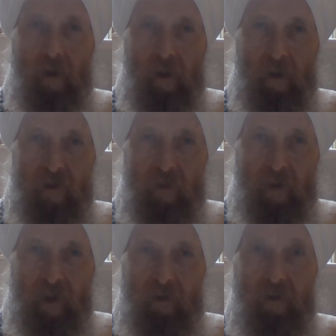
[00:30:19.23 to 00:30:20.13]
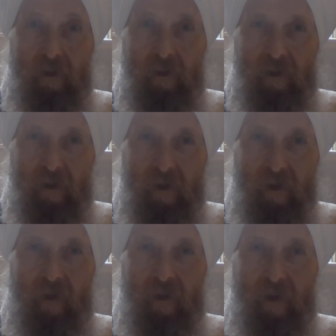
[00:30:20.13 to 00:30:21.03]
God is great.
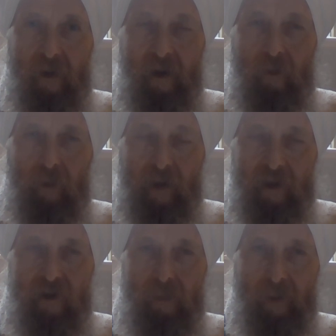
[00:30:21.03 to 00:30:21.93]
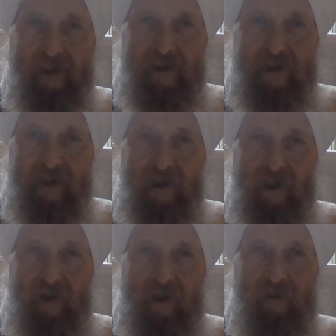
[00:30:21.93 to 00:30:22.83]
And if we can just practice these
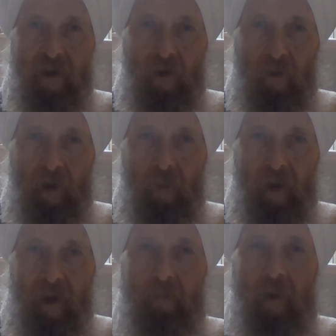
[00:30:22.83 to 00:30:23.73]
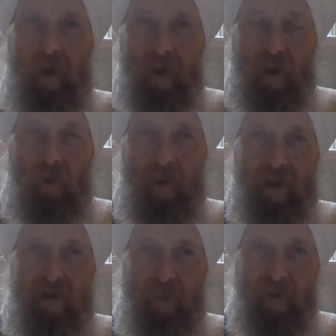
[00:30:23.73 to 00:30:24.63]
teachings in a great way, you will
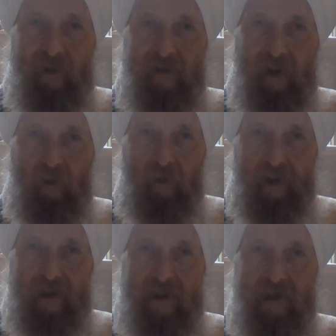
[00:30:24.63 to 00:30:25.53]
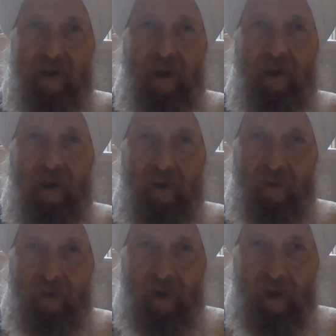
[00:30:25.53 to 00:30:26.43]
experience that greatness in
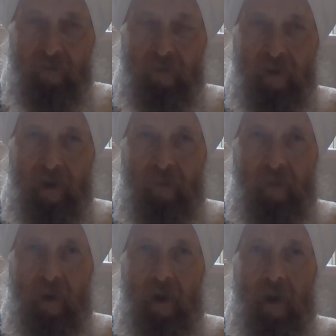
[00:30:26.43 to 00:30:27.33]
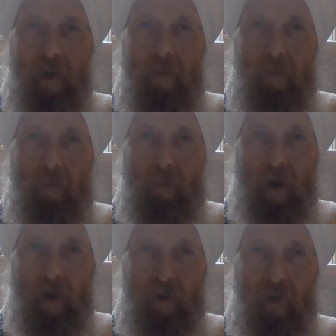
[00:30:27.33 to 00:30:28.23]
every
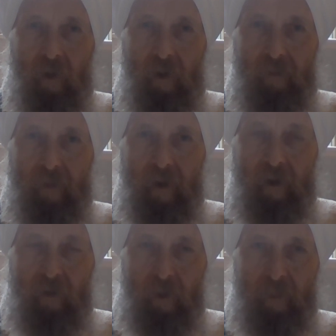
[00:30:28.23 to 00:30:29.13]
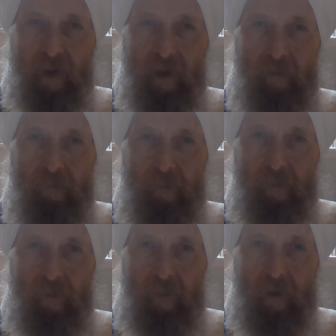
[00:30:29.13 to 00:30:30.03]
molecule of your being.
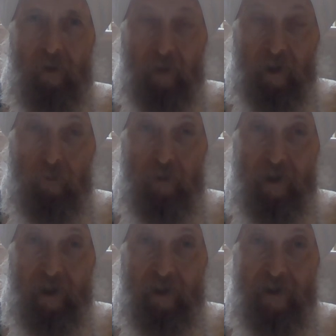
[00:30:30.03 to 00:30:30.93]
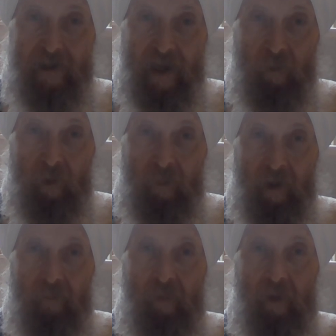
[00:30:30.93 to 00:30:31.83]
Thank you for taking this time with me.
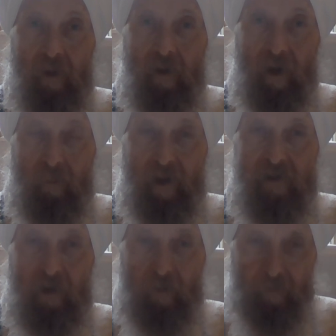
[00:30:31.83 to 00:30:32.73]
God bless you.